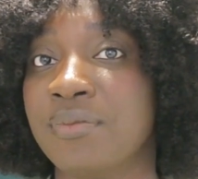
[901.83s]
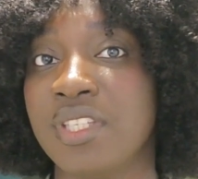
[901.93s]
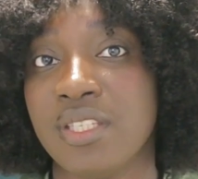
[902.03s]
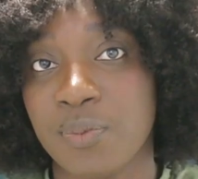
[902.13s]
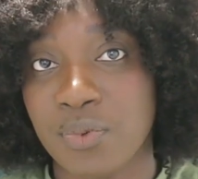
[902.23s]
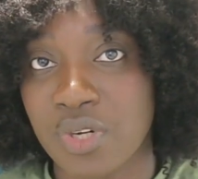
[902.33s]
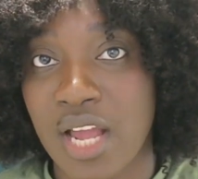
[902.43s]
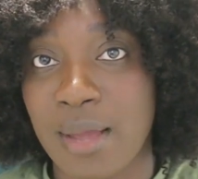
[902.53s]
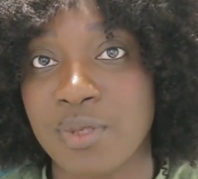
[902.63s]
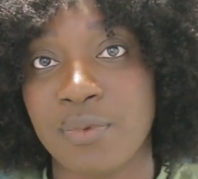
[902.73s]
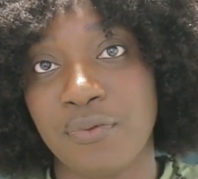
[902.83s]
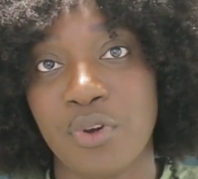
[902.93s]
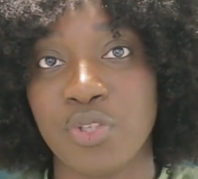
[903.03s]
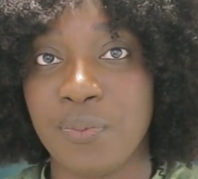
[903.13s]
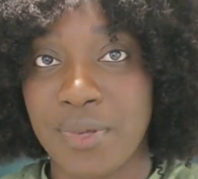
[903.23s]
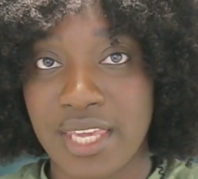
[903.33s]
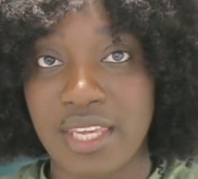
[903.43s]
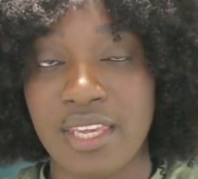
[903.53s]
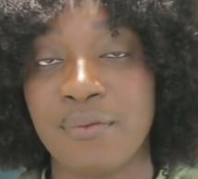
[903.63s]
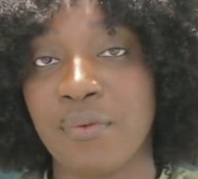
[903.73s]
from these boot camps before you
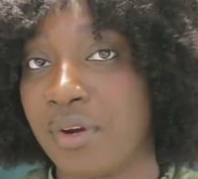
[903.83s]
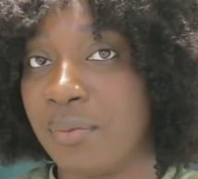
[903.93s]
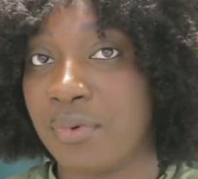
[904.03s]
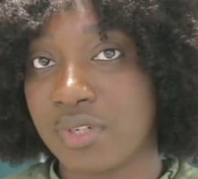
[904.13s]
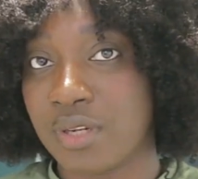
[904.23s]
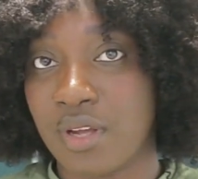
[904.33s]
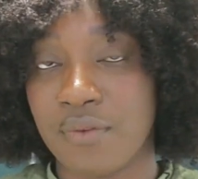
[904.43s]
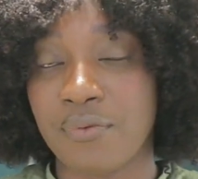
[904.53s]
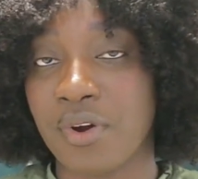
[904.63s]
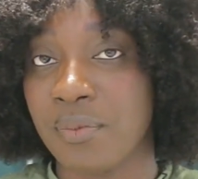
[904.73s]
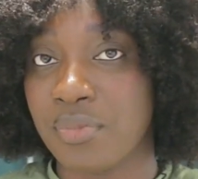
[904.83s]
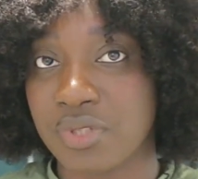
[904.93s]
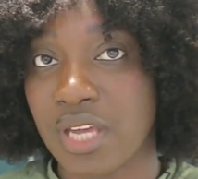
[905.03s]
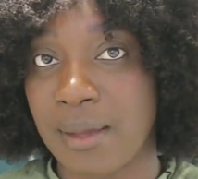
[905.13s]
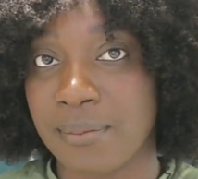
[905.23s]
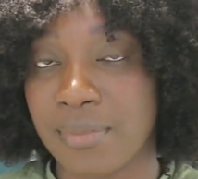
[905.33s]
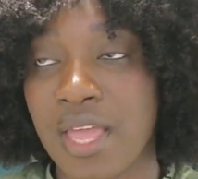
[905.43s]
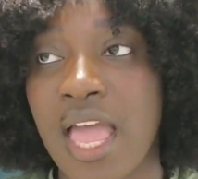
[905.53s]
pay for a boot camp.